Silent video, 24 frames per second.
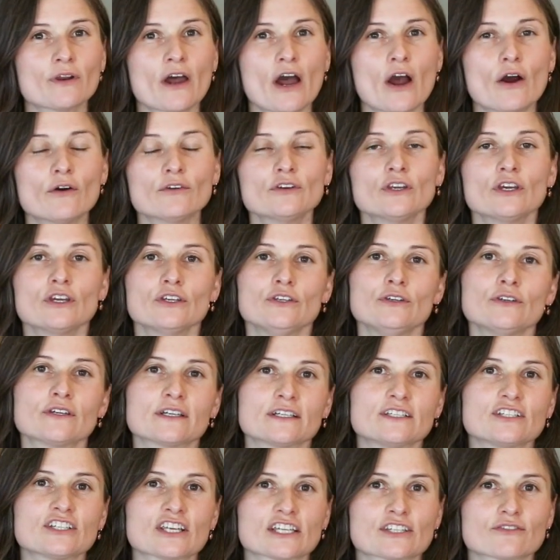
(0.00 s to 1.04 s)
Brown, you
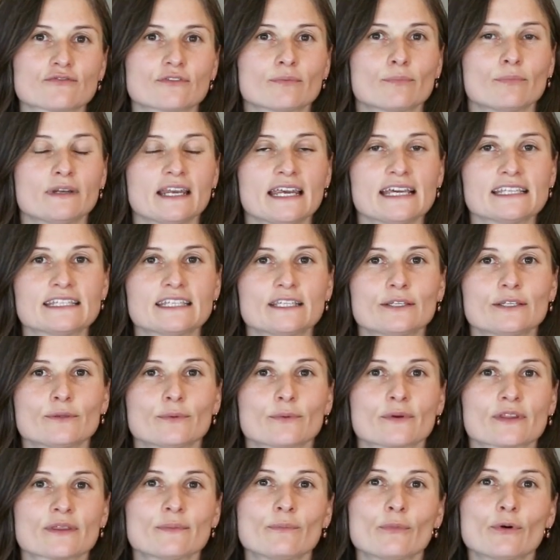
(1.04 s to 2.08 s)
can just replace it
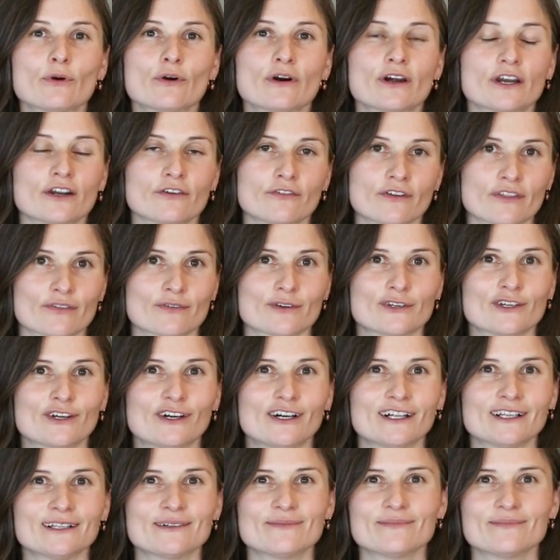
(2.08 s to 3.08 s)
with more erythritol.